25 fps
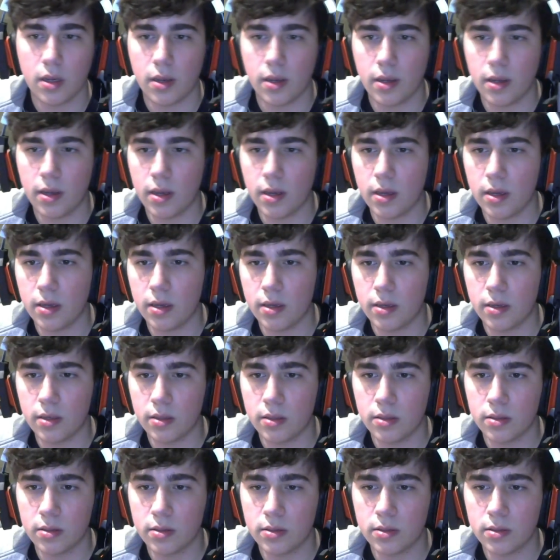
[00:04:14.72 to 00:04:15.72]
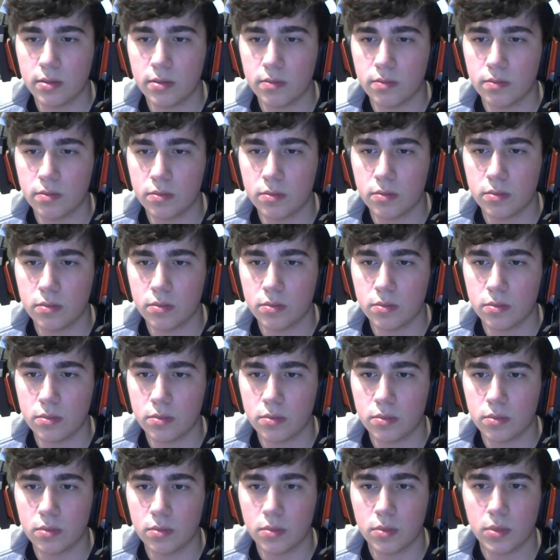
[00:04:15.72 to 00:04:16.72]
And
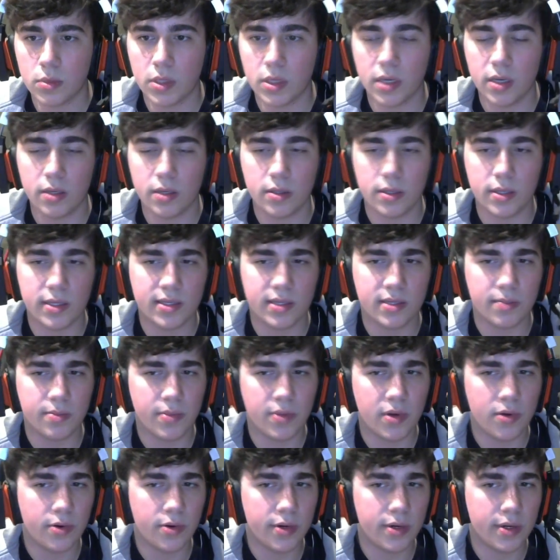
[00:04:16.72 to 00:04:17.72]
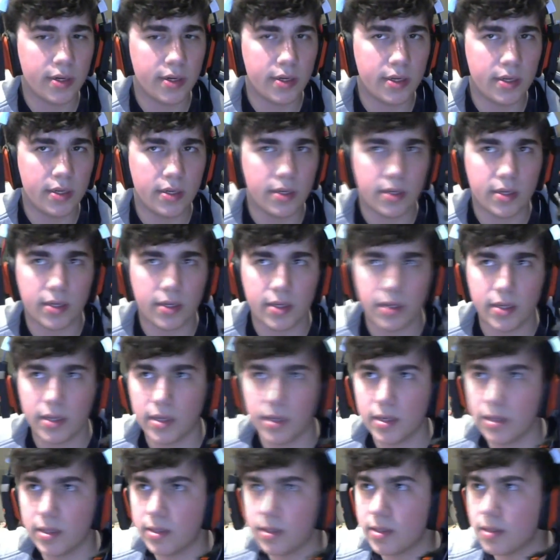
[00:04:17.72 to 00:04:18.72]
yeah, that's about it, I
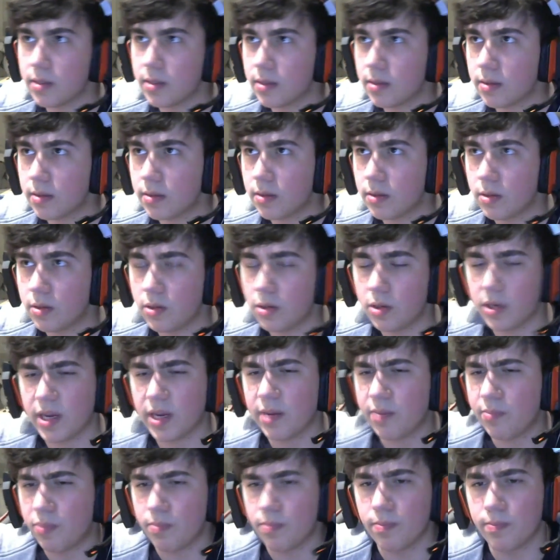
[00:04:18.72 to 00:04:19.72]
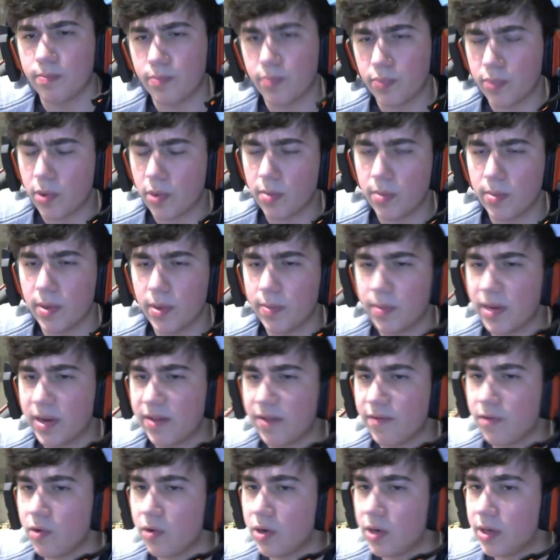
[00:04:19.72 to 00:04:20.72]
guess. You can probably
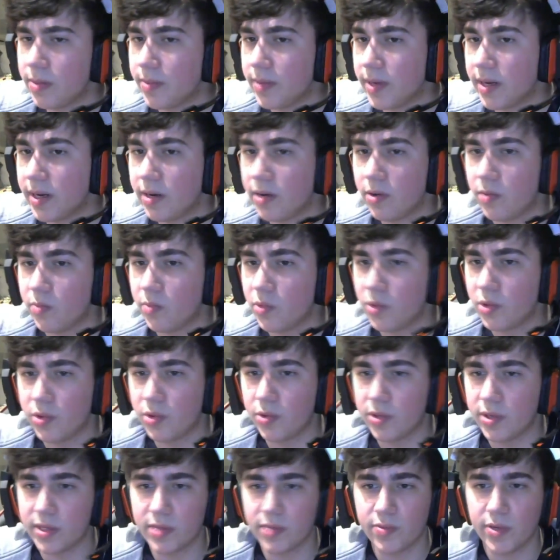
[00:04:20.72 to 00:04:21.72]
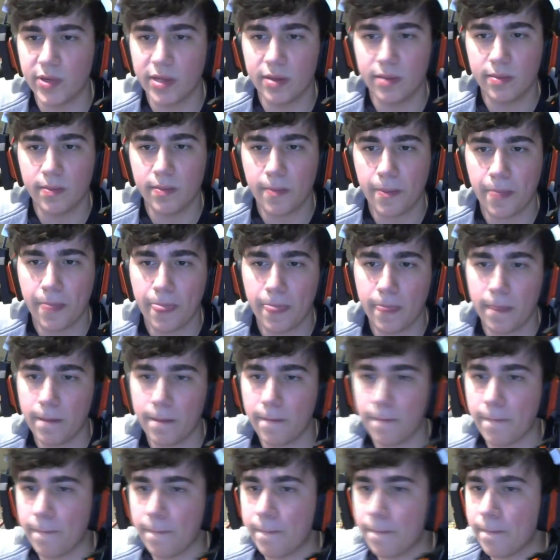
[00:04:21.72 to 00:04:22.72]
play Volibear or Mundo as well,
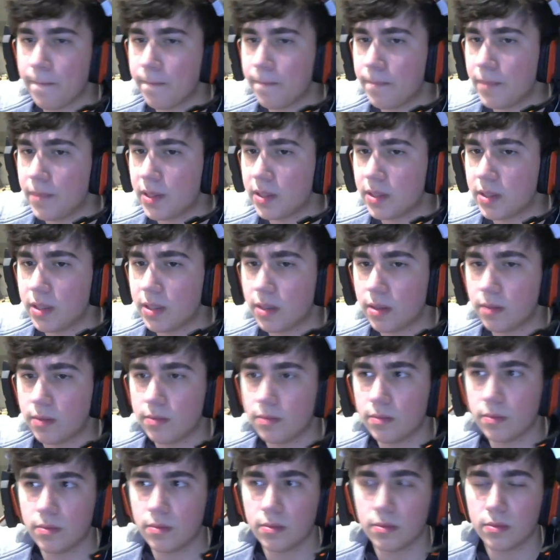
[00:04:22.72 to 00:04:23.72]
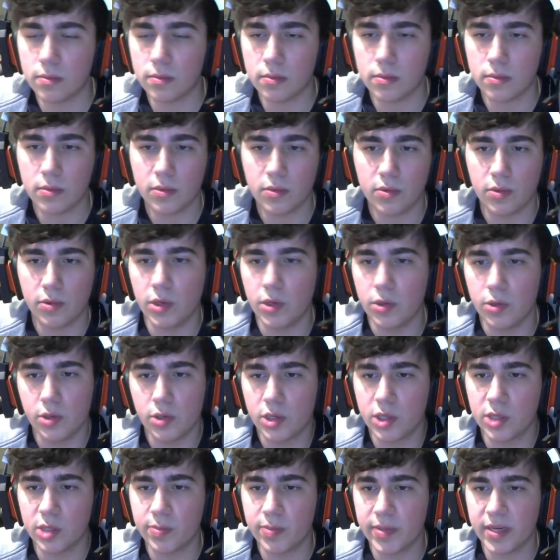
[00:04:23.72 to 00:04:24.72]
but yeah. You,
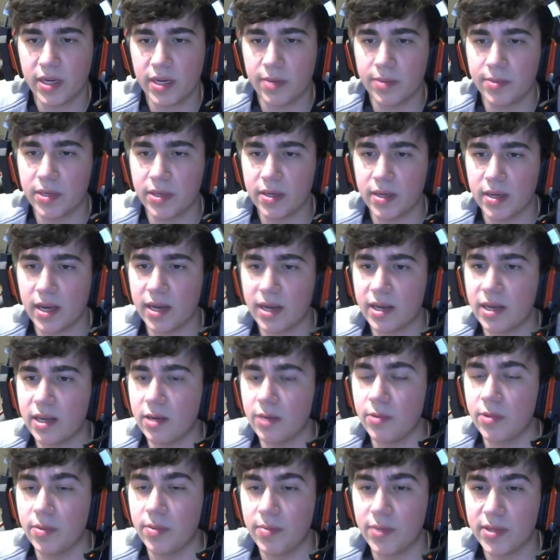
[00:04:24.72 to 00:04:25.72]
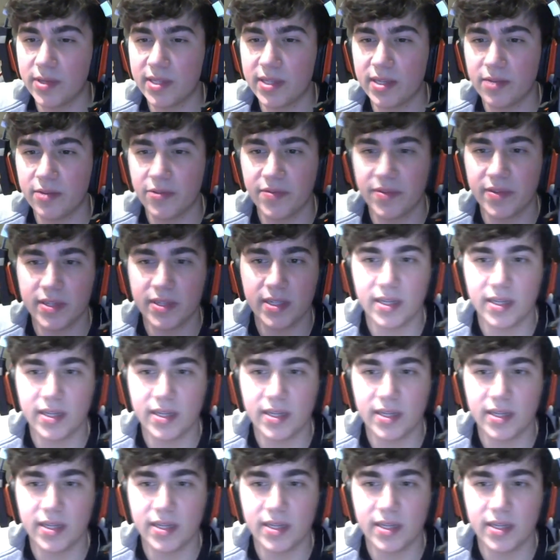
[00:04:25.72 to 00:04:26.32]
you just become an unkillable monster with this